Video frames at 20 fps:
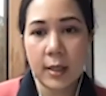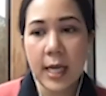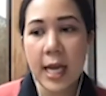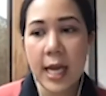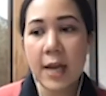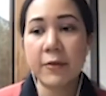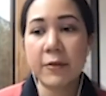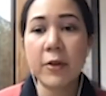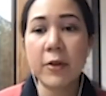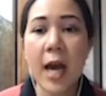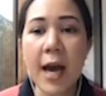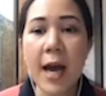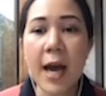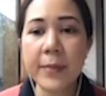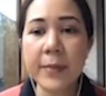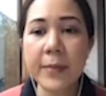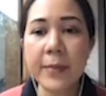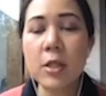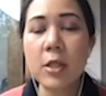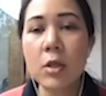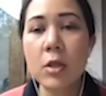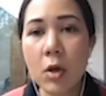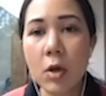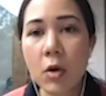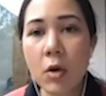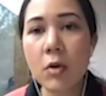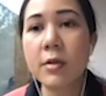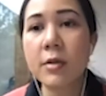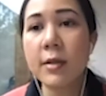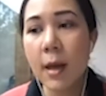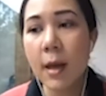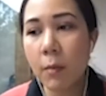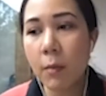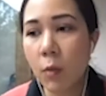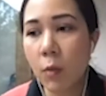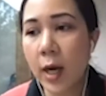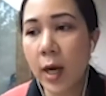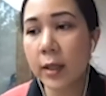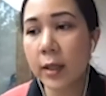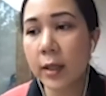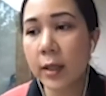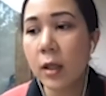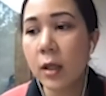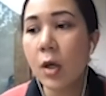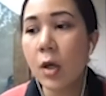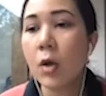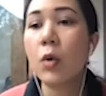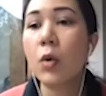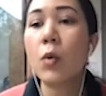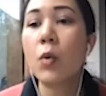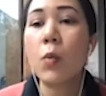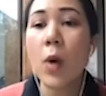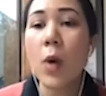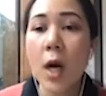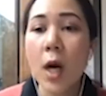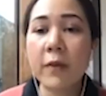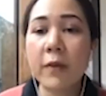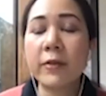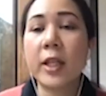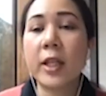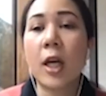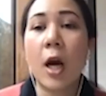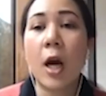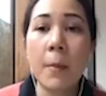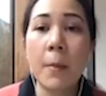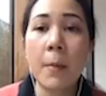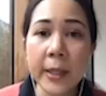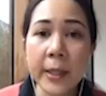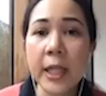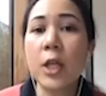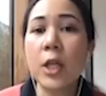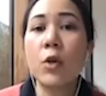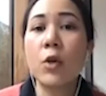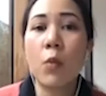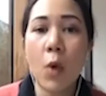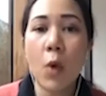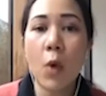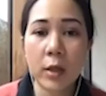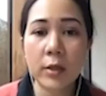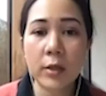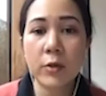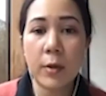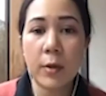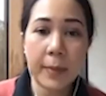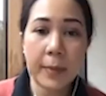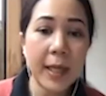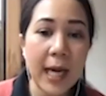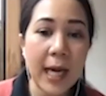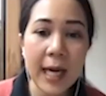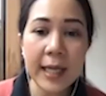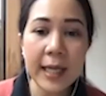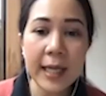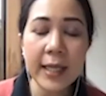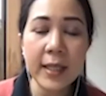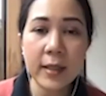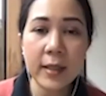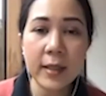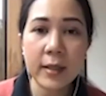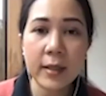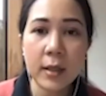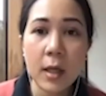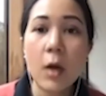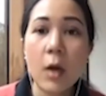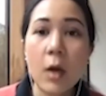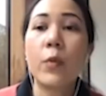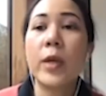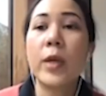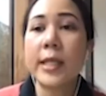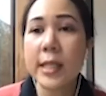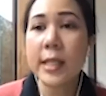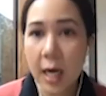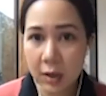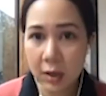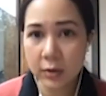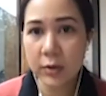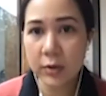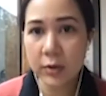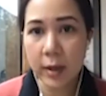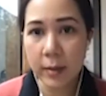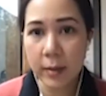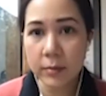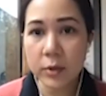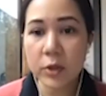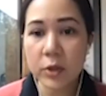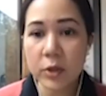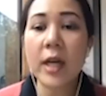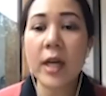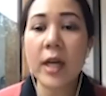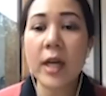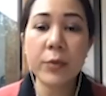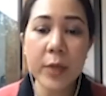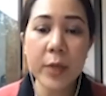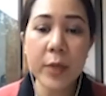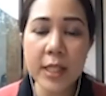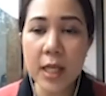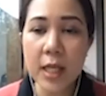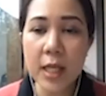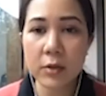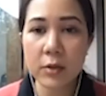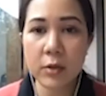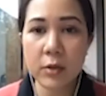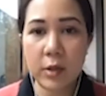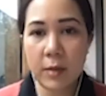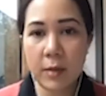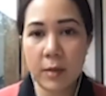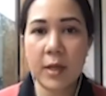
If you happen to know someone who worked for the company you want to apply, reach out to them, try to reach out to them.